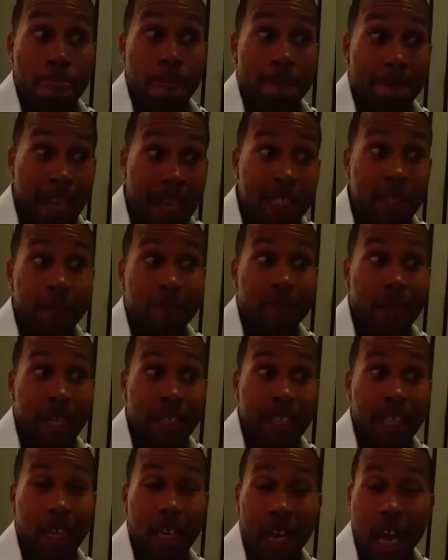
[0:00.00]
that's a fight
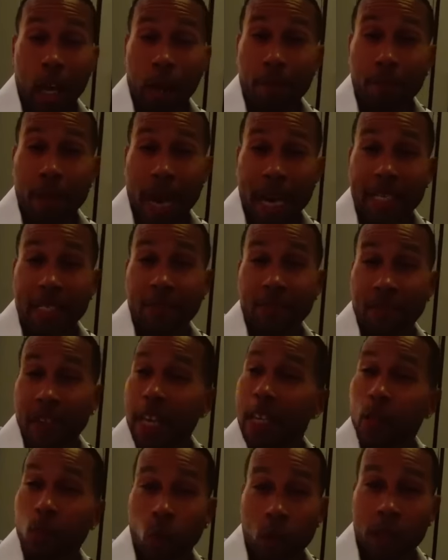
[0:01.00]
that a lot of boxing
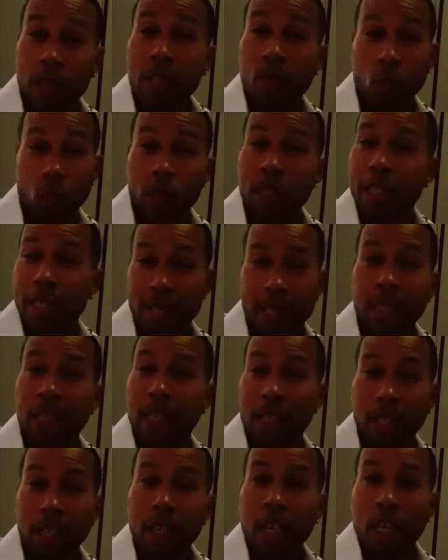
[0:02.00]
fans wants, want to
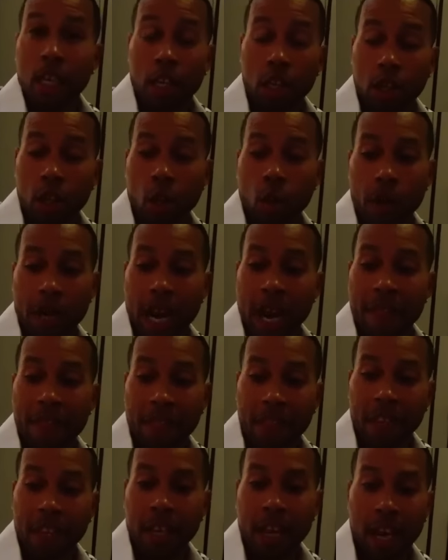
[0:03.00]
see, you know, and I
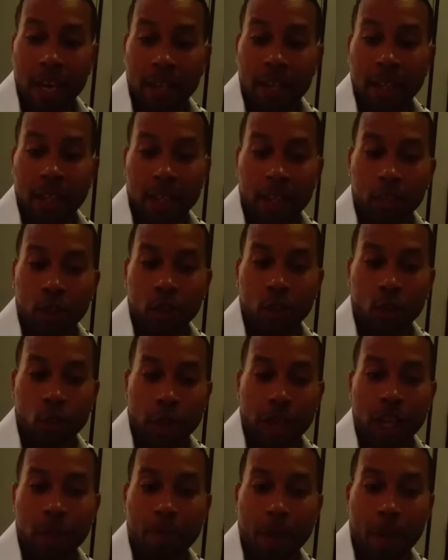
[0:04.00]
think, I think the
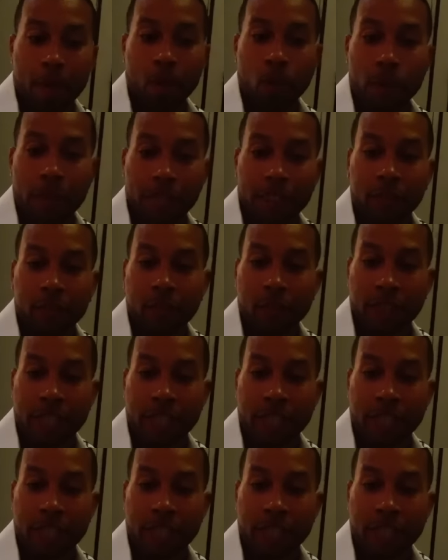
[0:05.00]
training preparation for